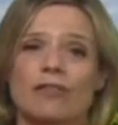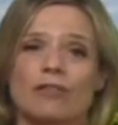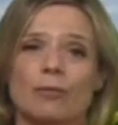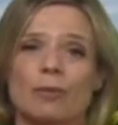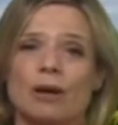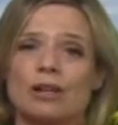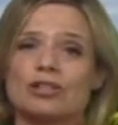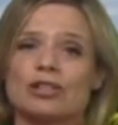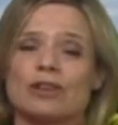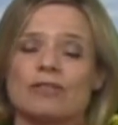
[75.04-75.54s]
for
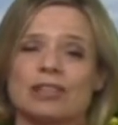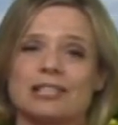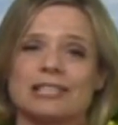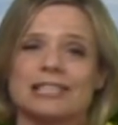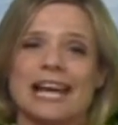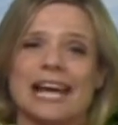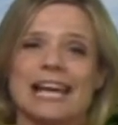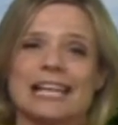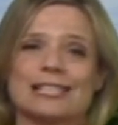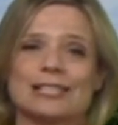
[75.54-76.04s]
much of the
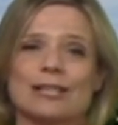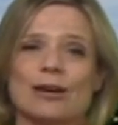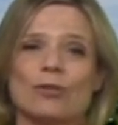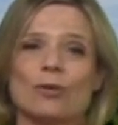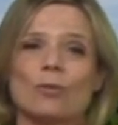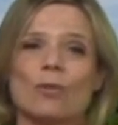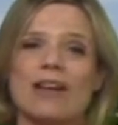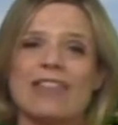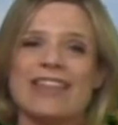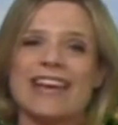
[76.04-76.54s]
day. So
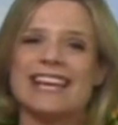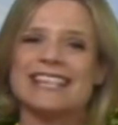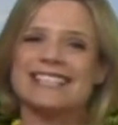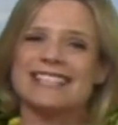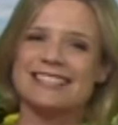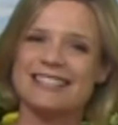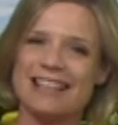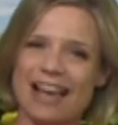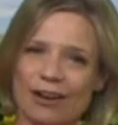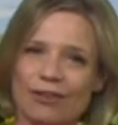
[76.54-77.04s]
the weather is
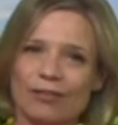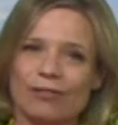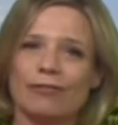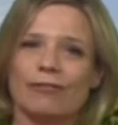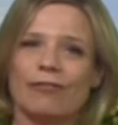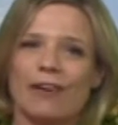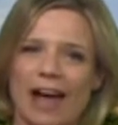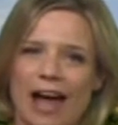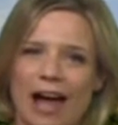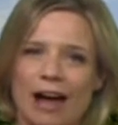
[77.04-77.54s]
set
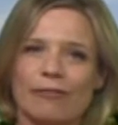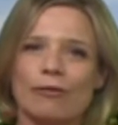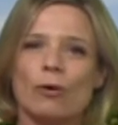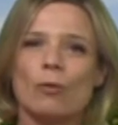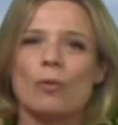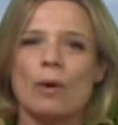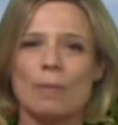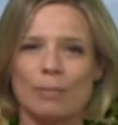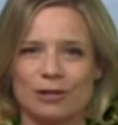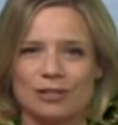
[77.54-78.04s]
fair for
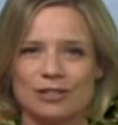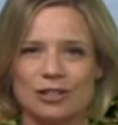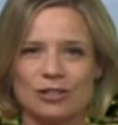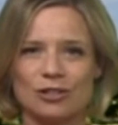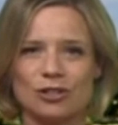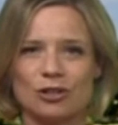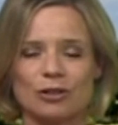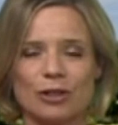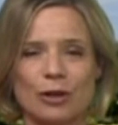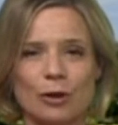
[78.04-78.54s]
Wimbledon
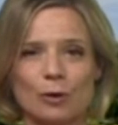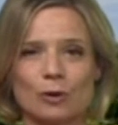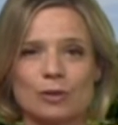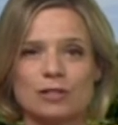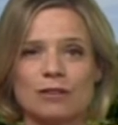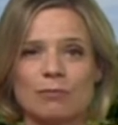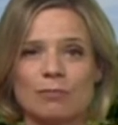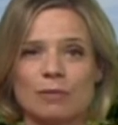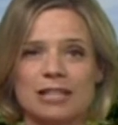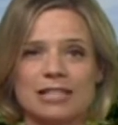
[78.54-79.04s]
during the
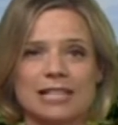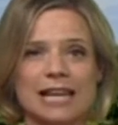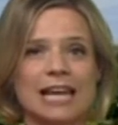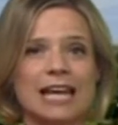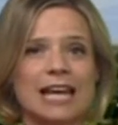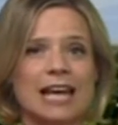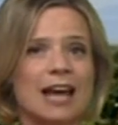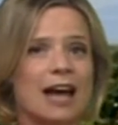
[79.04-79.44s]
course of Monday.